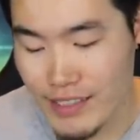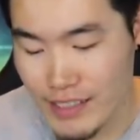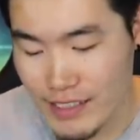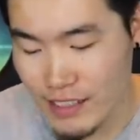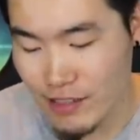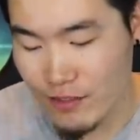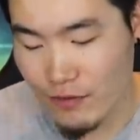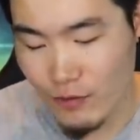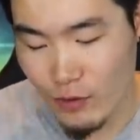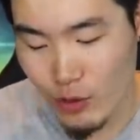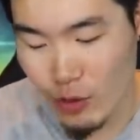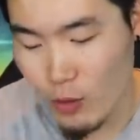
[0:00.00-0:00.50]
that
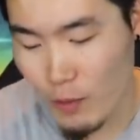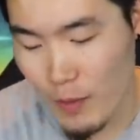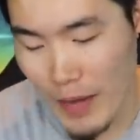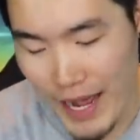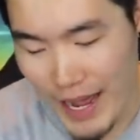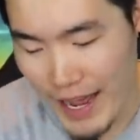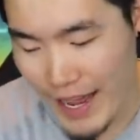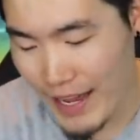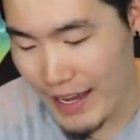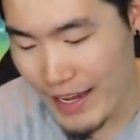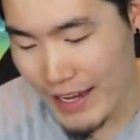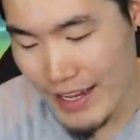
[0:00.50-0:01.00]
just flew
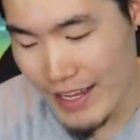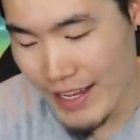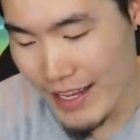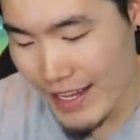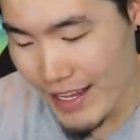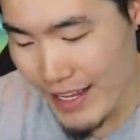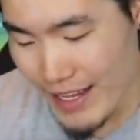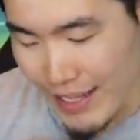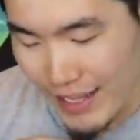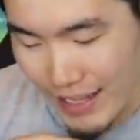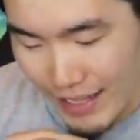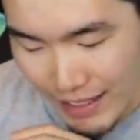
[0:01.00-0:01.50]
by.
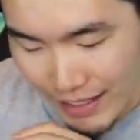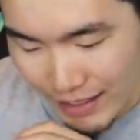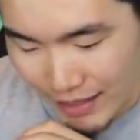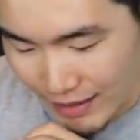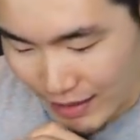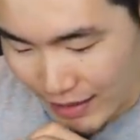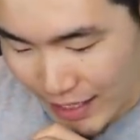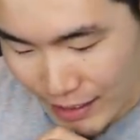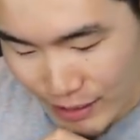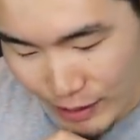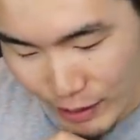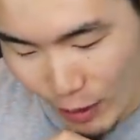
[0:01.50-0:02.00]

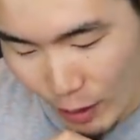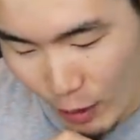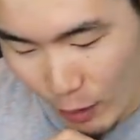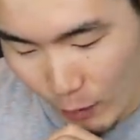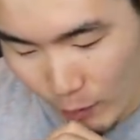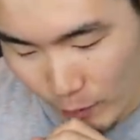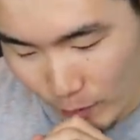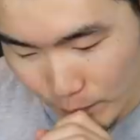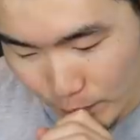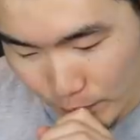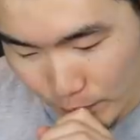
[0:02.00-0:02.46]
Let's go.